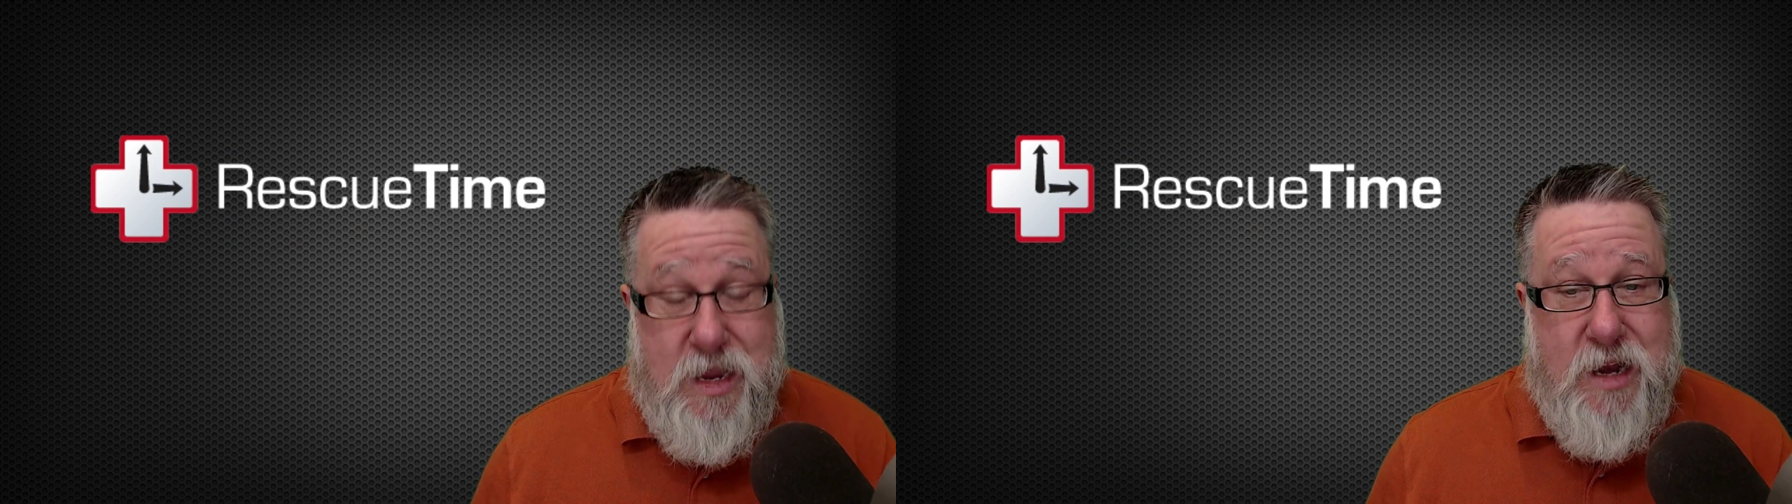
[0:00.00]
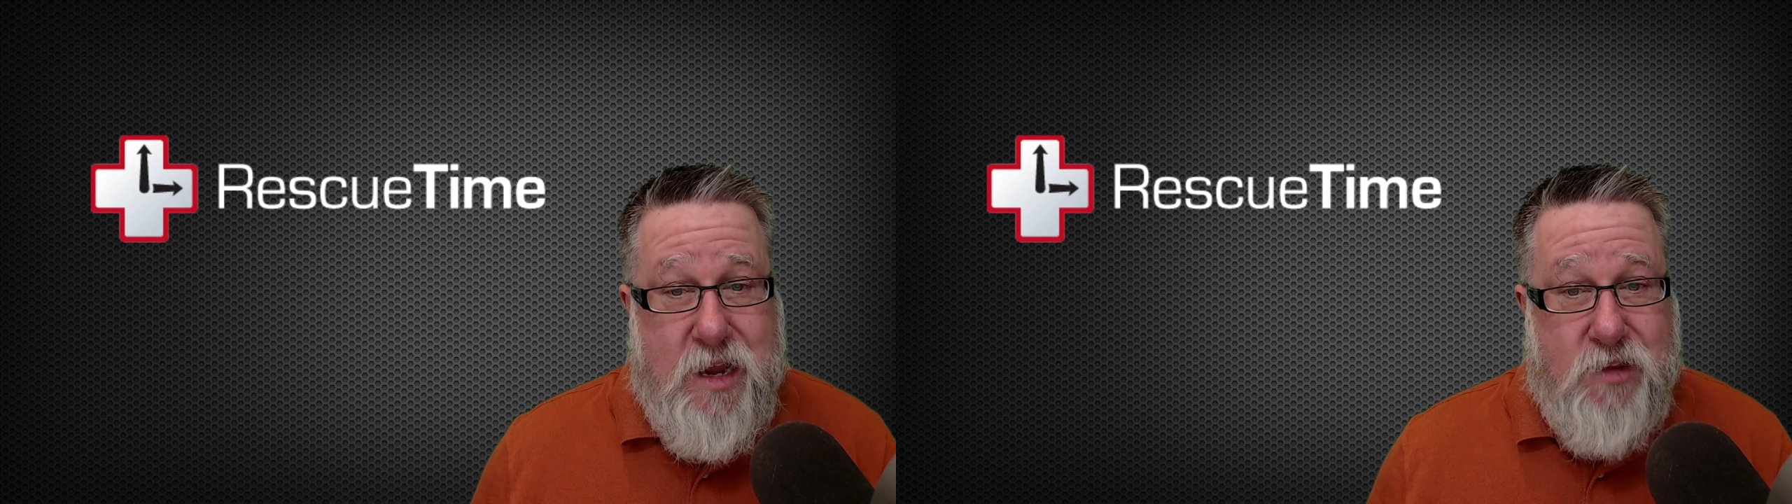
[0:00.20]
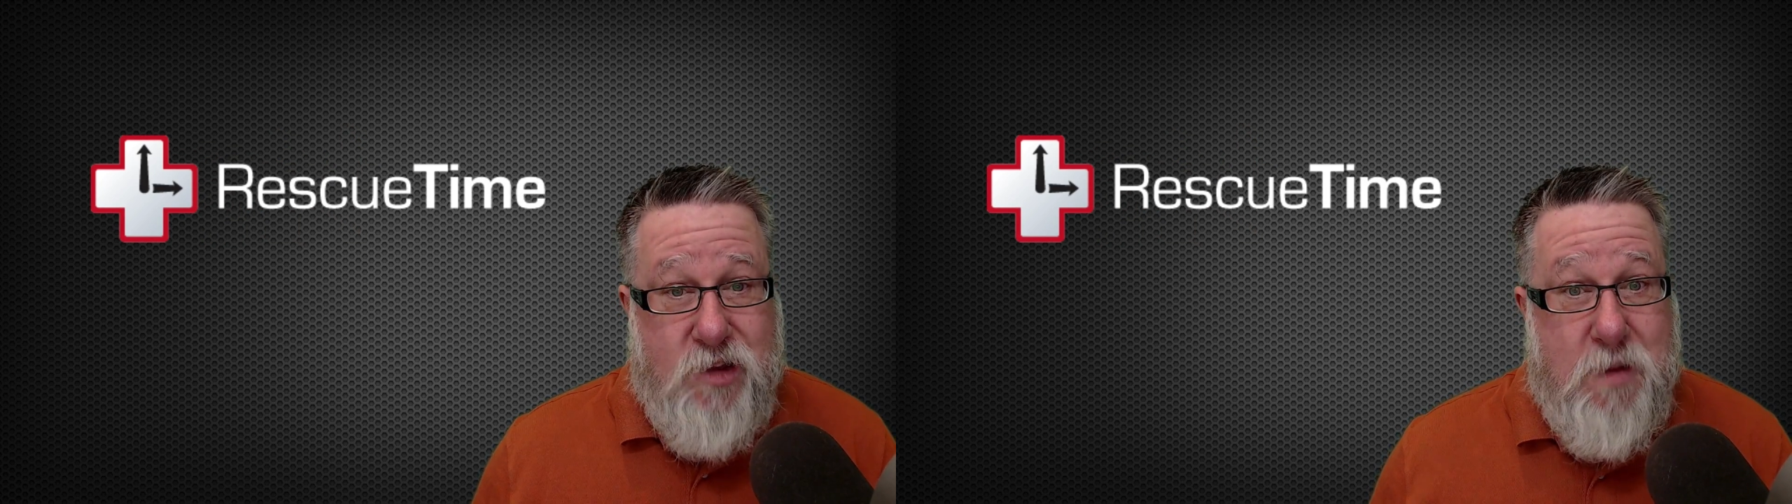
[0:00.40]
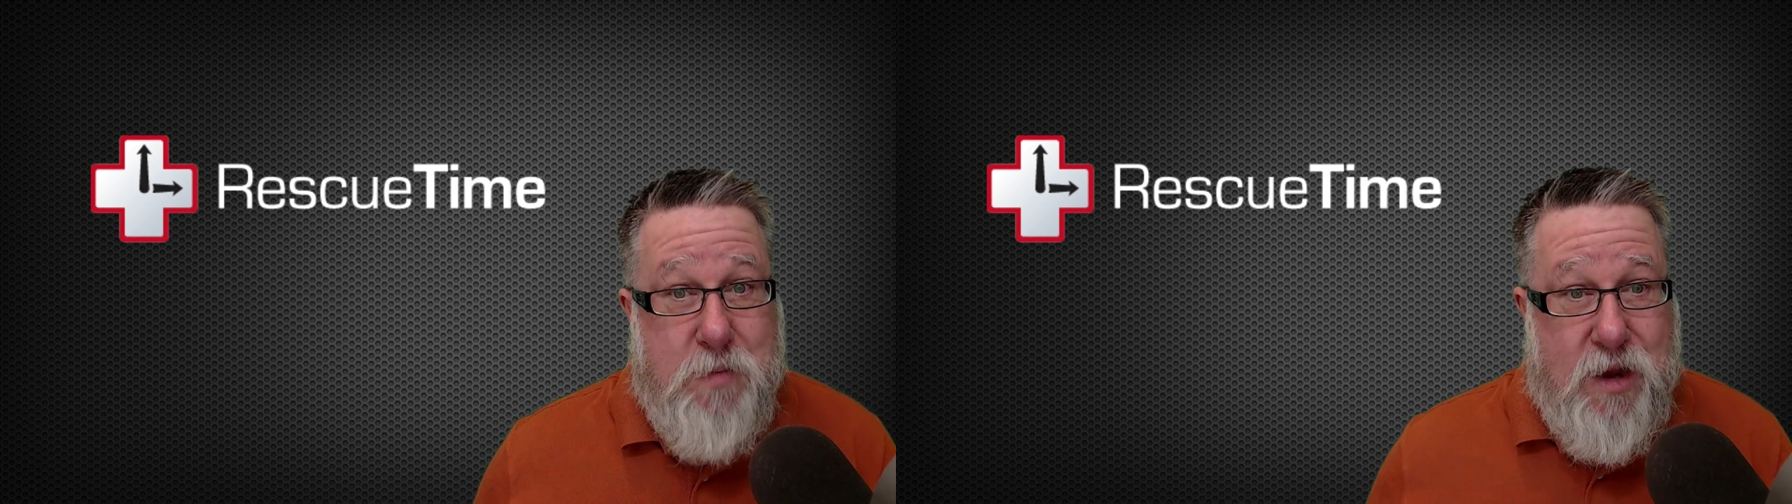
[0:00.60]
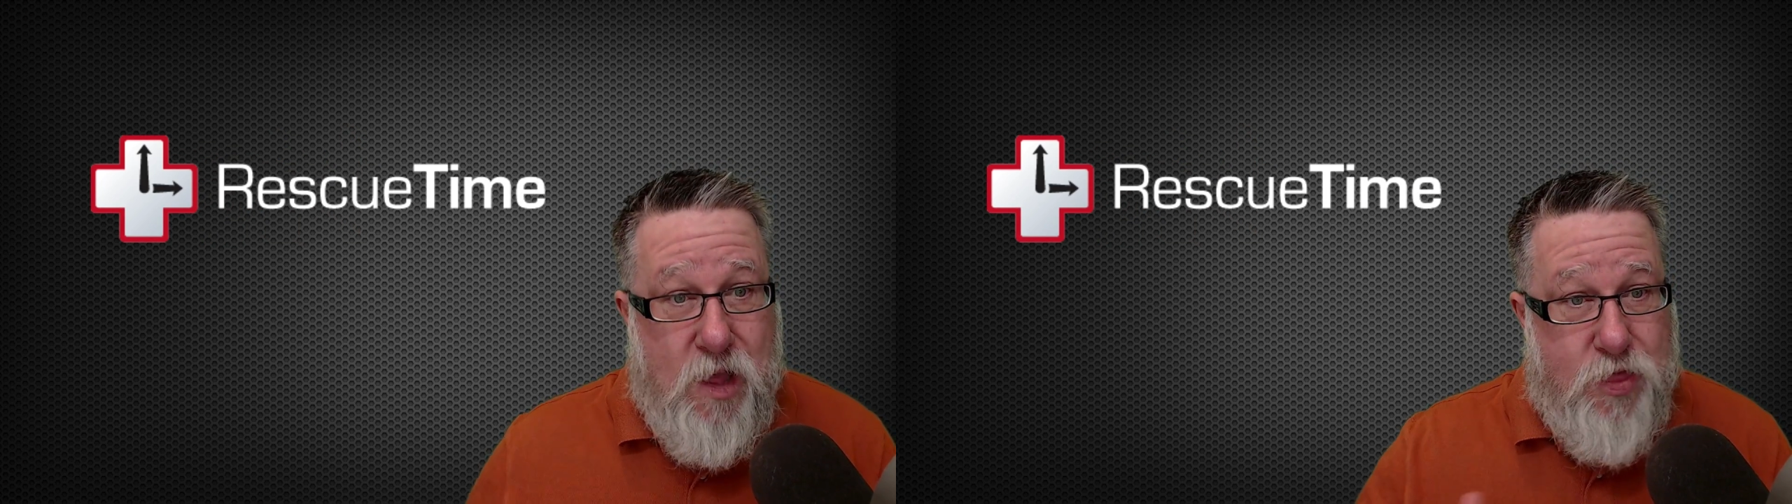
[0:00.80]
It is a
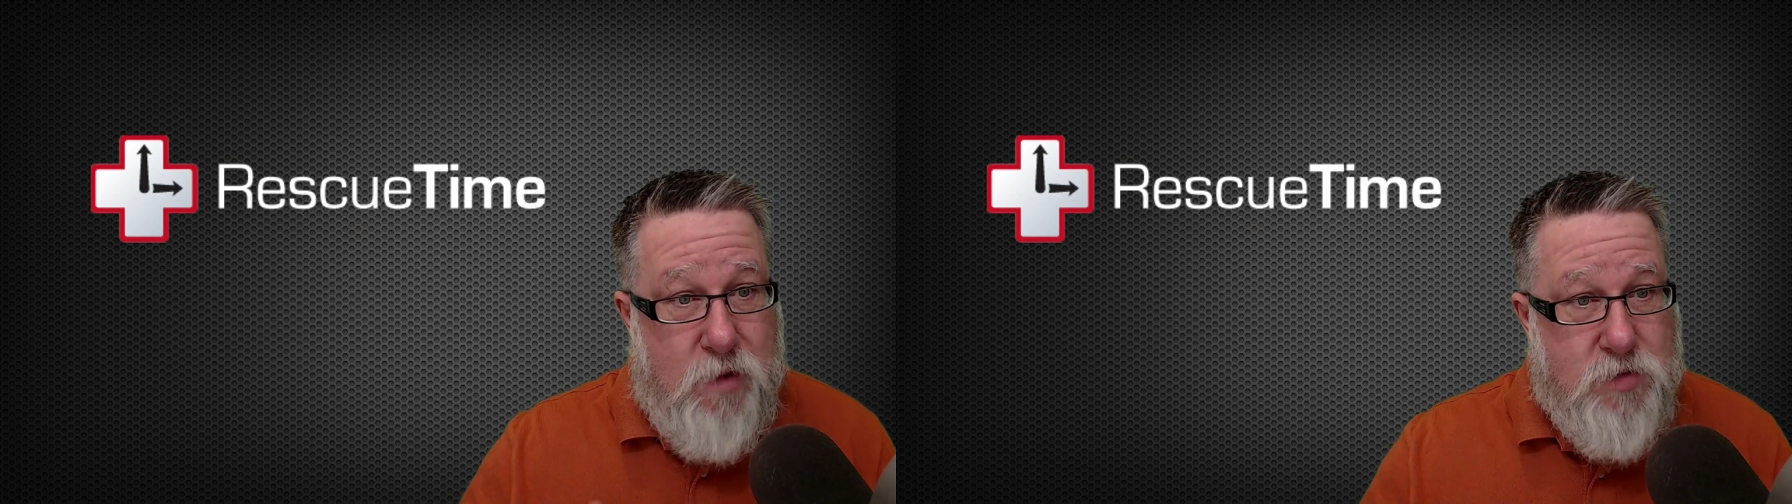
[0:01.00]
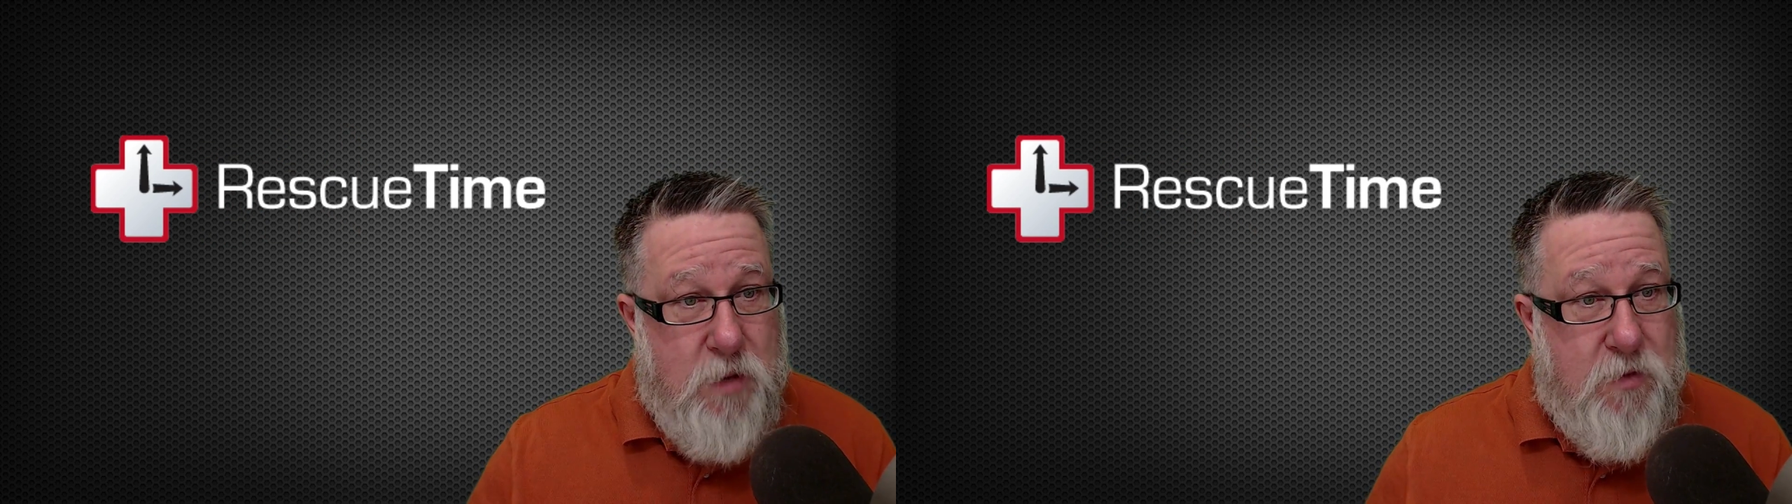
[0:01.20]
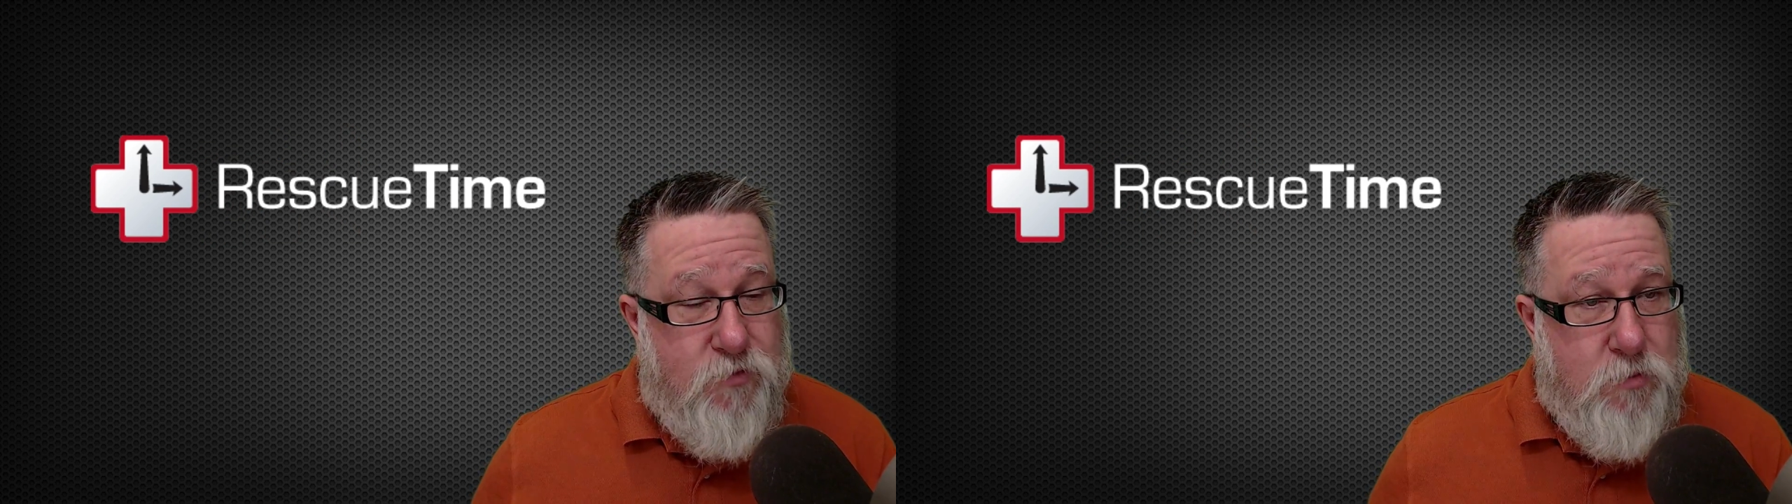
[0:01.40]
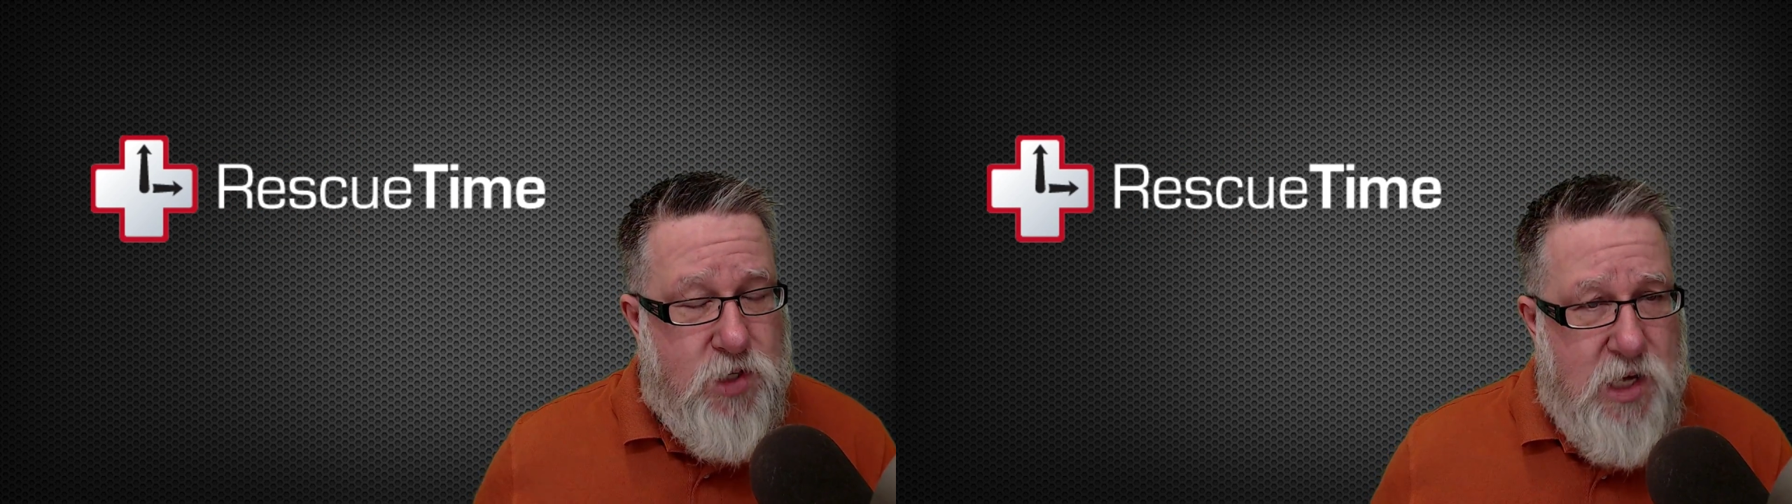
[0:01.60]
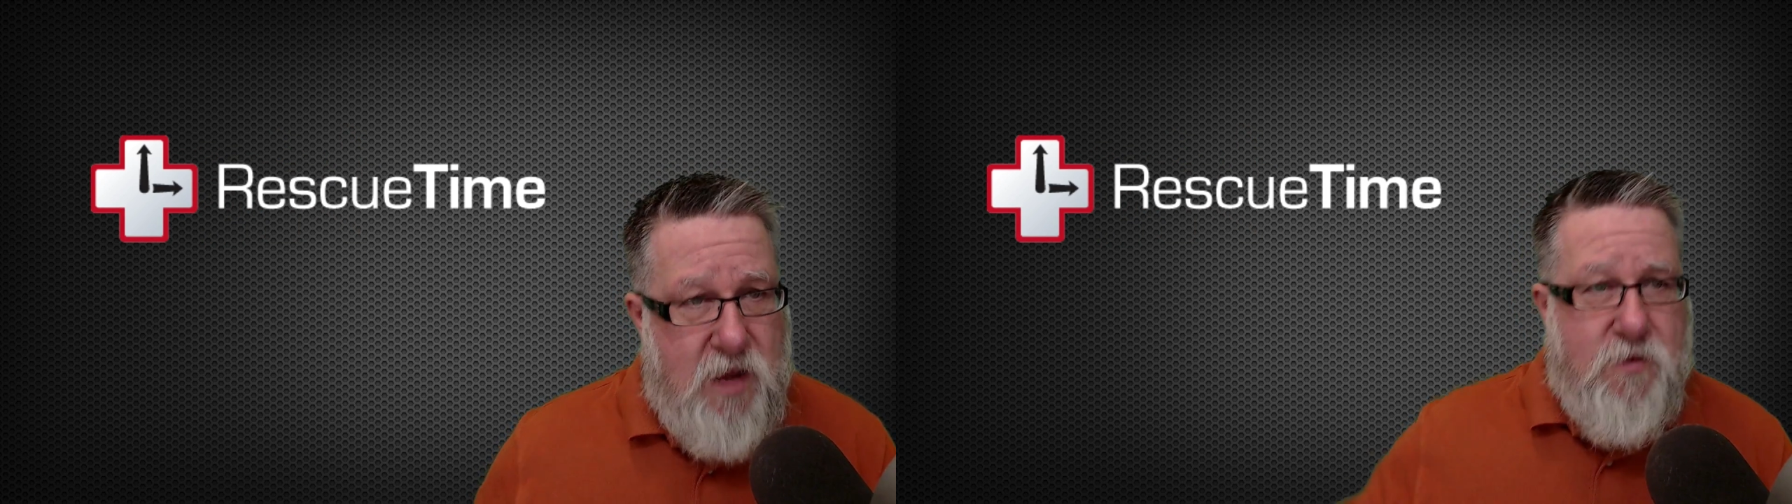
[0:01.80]
big thumbs up
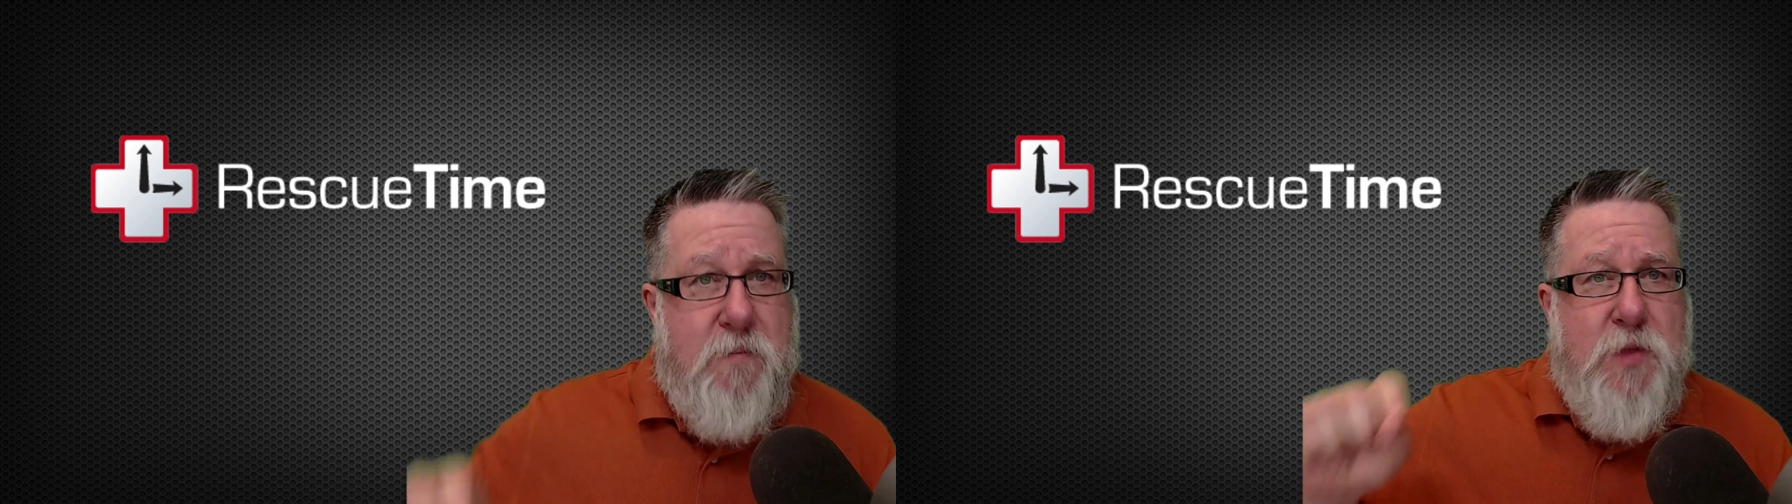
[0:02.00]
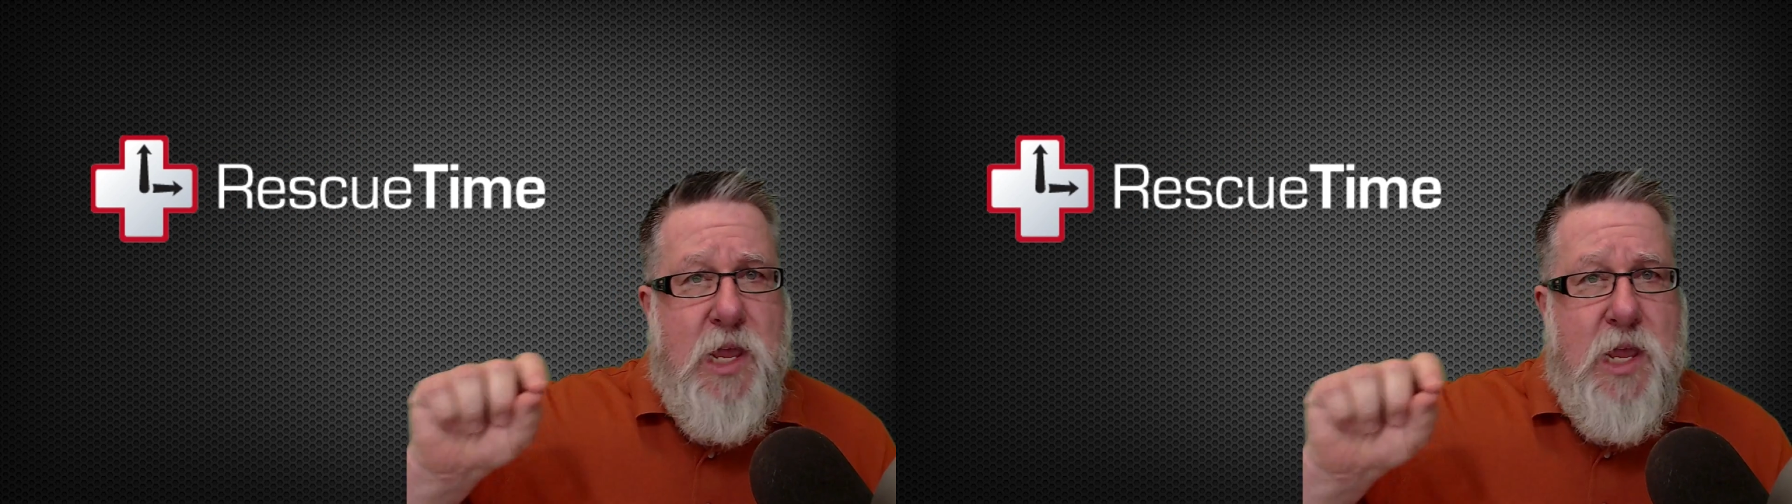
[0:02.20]
from Steve.